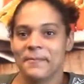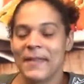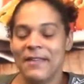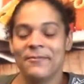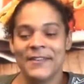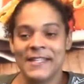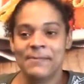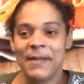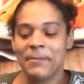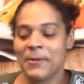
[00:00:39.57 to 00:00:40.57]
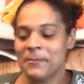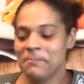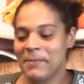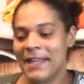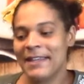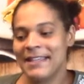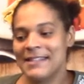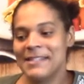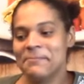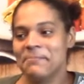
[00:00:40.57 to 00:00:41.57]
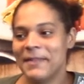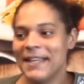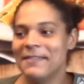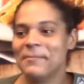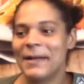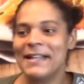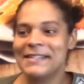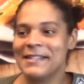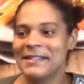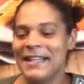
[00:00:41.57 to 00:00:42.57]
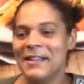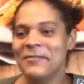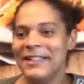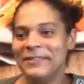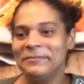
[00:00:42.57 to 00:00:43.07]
It feeds people. My kids eat the pasta and they love it.